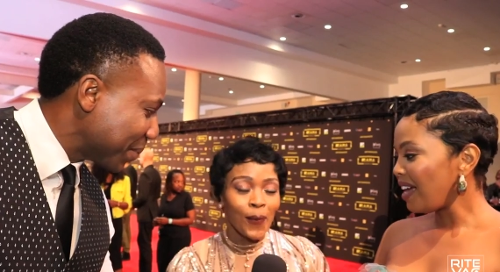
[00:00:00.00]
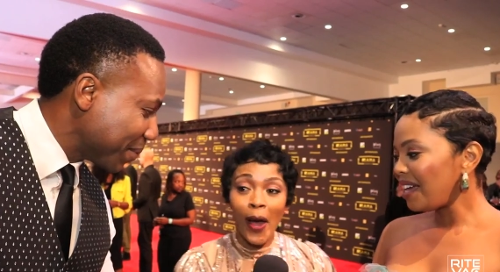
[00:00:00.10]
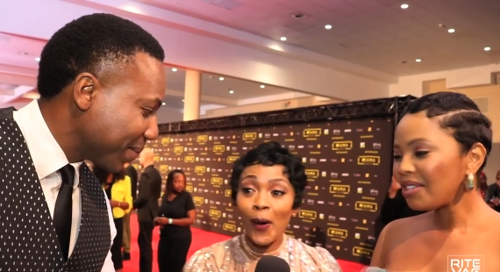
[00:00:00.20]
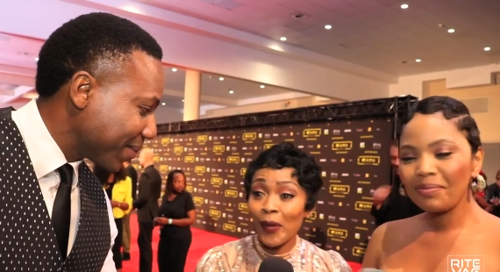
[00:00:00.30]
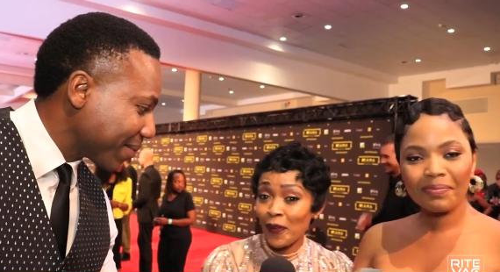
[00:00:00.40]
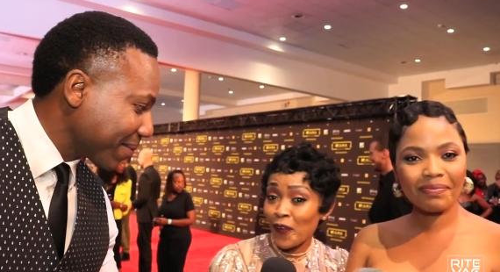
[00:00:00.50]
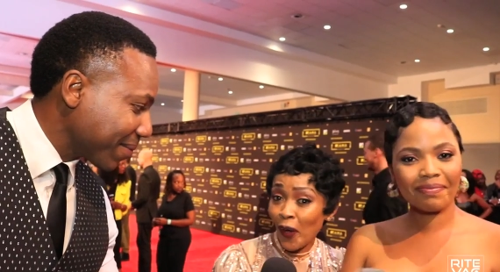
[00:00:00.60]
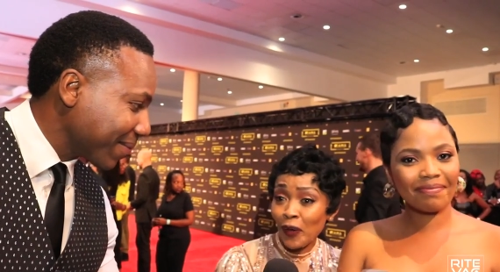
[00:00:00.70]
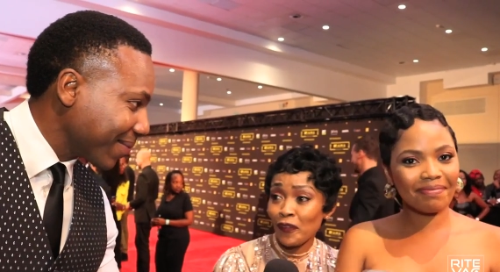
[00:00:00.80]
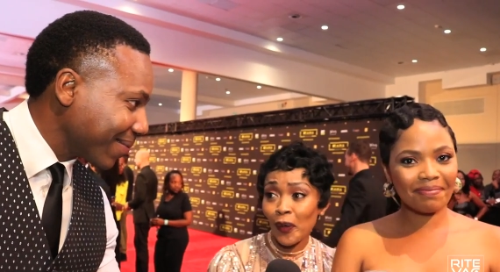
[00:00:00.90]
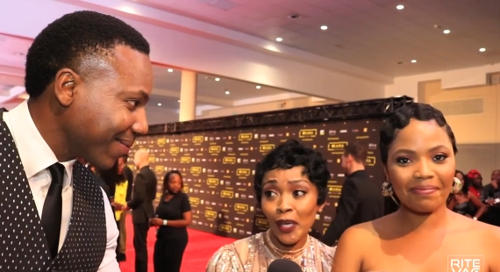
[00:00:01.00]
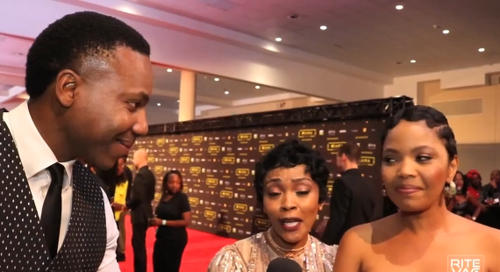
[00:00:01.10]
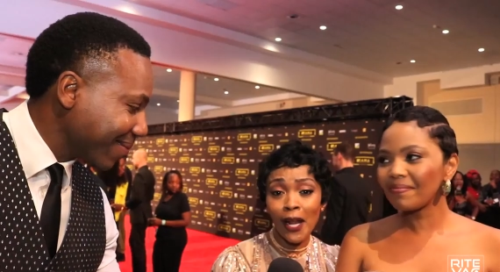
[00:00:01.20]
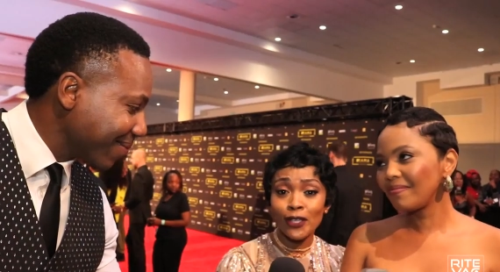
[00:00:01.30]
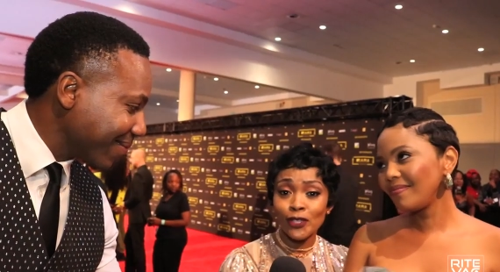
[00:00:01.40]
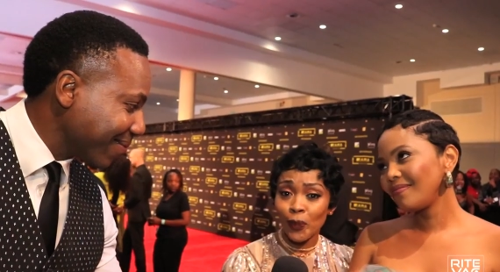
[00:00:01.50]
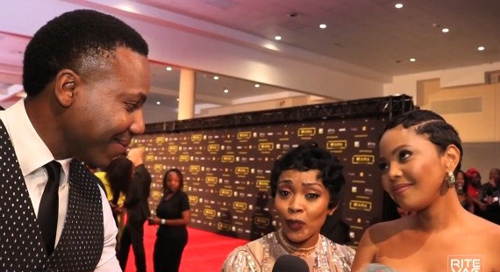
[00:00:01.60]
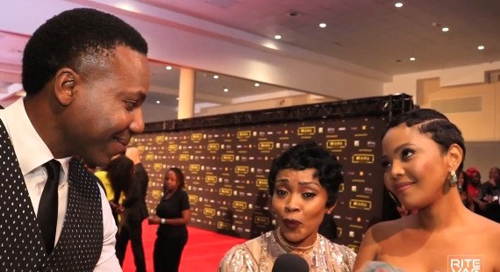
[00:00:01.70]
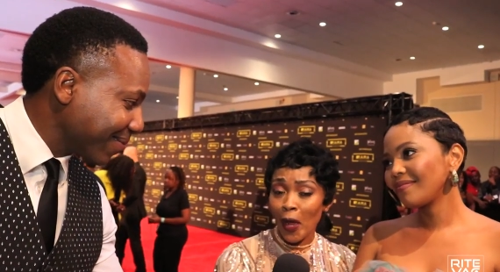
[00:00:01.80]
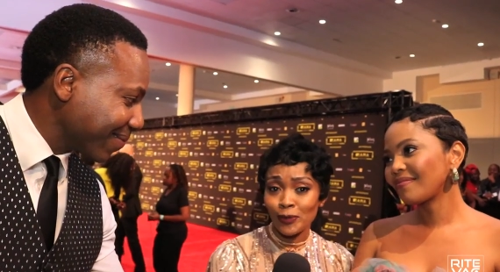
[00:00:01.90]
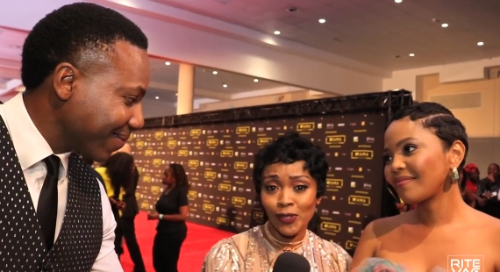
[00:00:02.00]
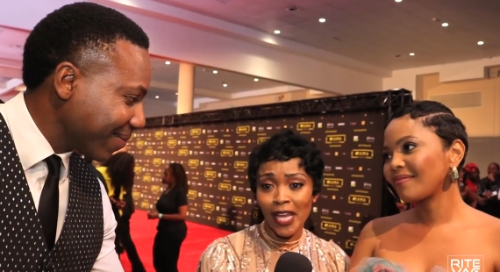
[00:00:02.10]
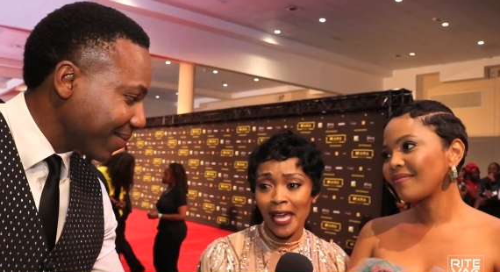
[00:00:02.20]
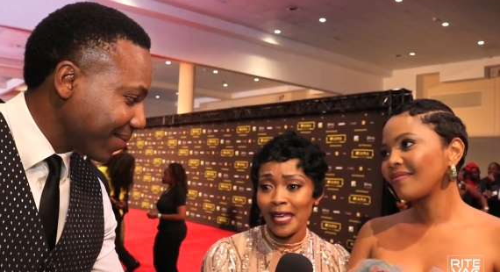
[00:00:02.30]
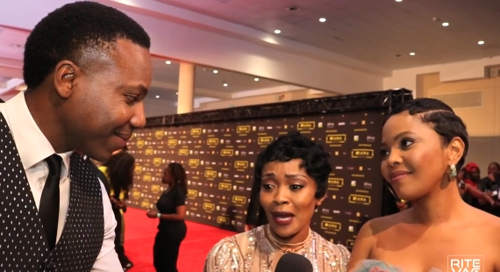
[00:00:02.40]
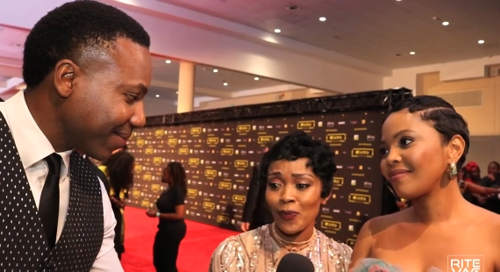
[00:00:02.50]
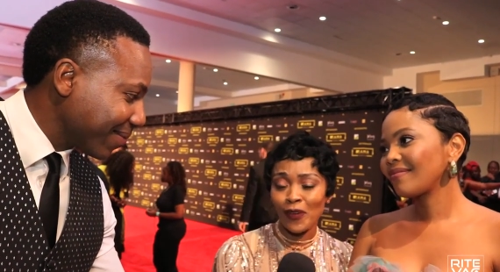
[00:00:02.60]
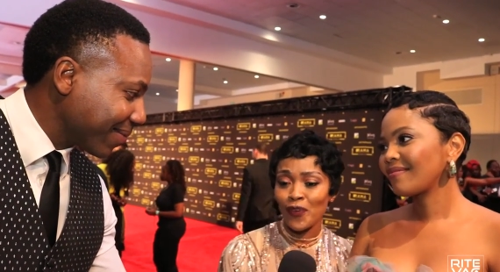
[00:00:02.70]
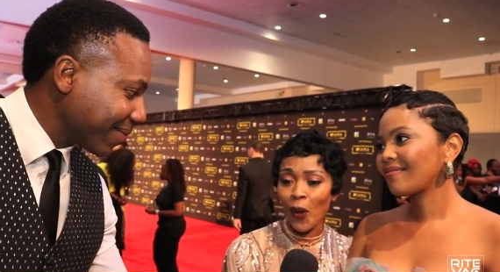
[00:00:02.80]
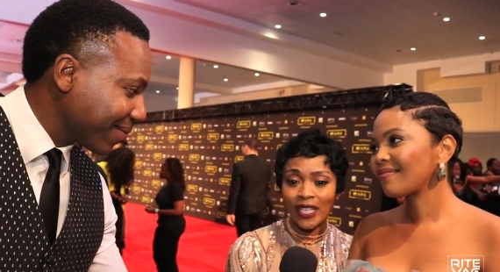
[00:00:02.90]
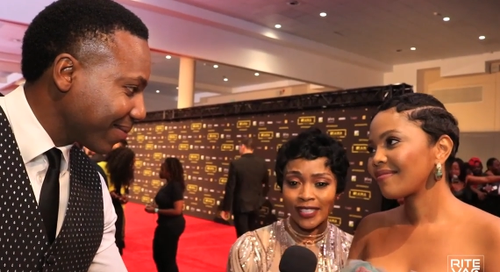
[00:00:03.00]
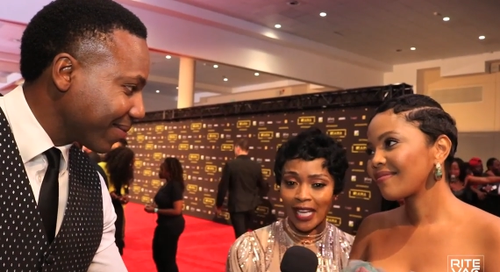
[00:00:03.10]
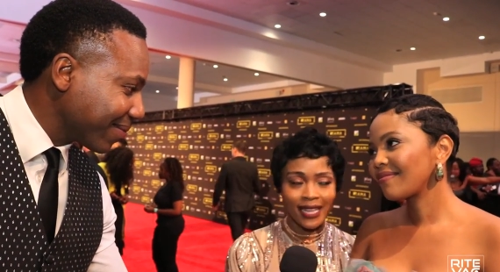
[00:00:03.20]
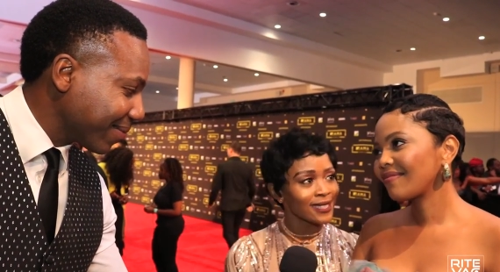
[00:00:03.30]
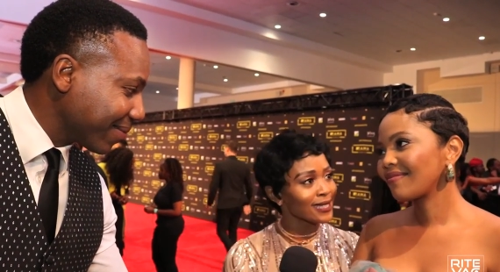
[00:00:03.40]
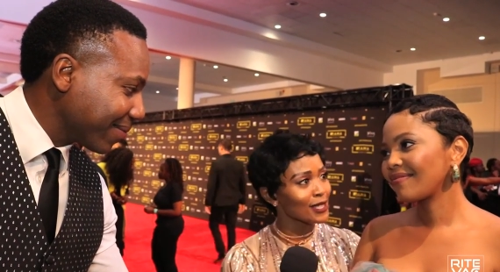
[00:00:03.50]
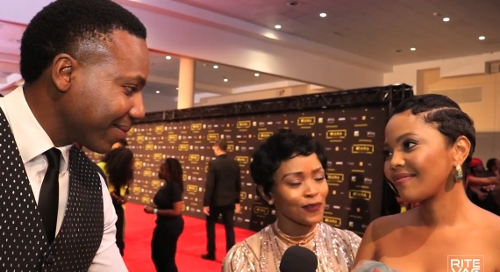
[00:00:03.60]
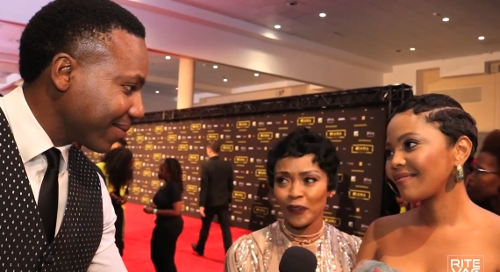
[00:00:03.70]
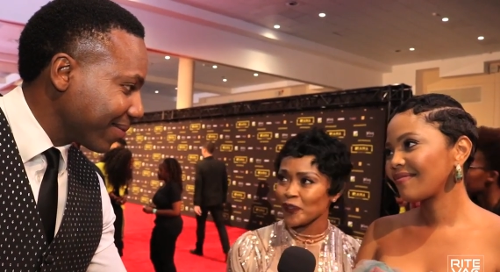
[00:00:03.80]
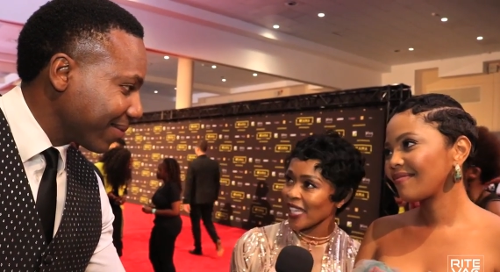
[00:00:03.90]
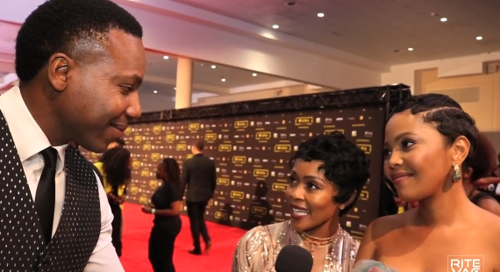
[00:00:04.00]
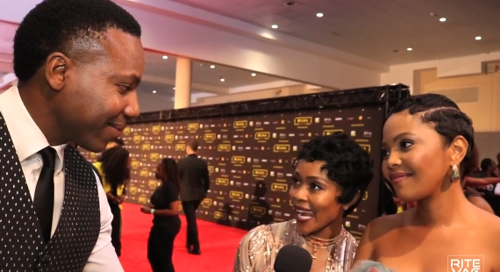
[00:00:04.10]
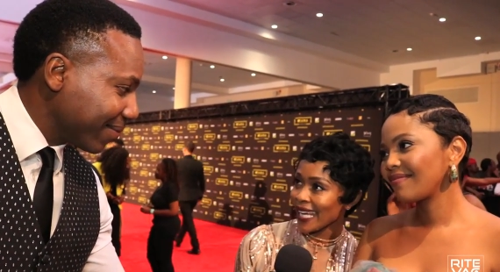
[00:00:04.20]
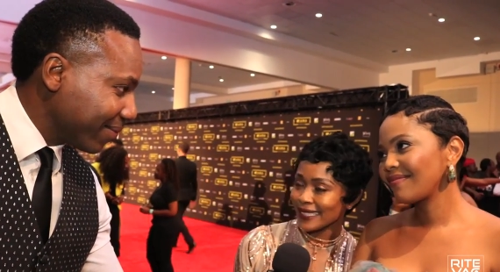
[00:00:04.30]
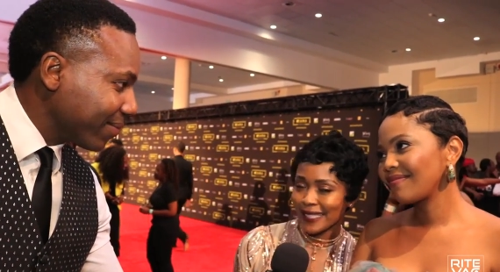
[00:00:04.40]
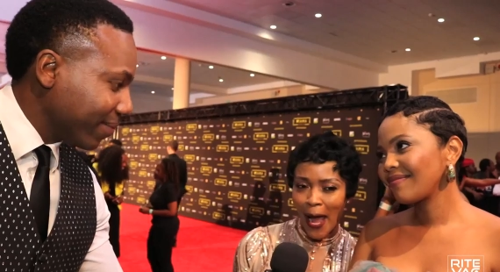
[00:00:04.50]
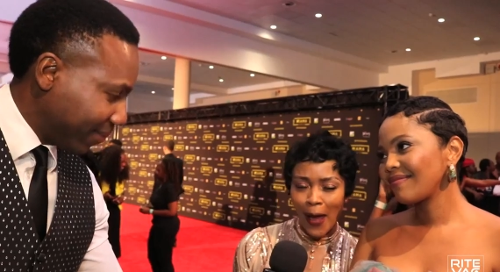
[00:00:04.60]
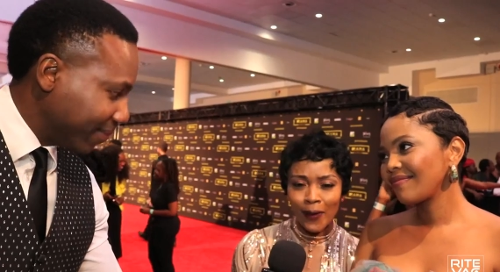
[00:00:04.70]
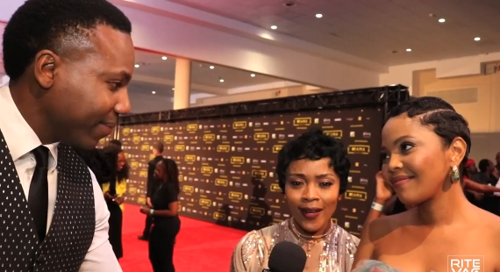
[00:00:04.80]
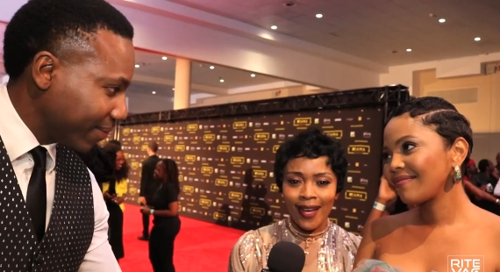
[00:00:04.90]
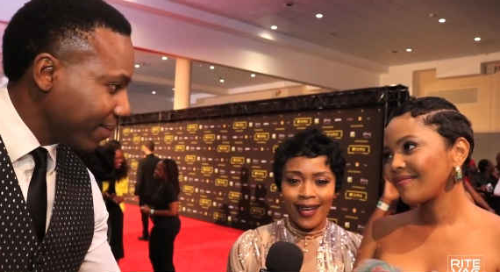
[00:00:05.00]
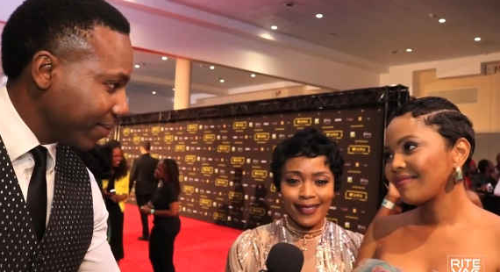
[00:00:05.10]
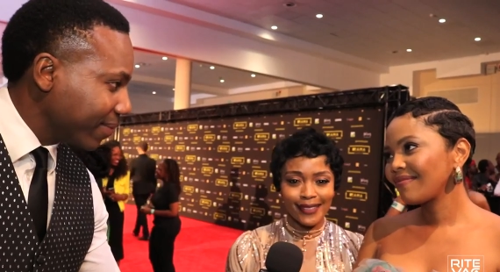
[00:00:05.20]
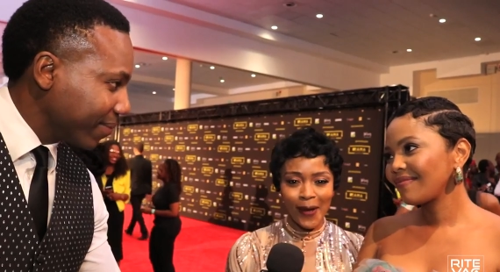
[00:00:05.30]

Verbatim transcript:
Speaker 1: well, we're very, very close. We grew up together. We've known each other since 15 years now. So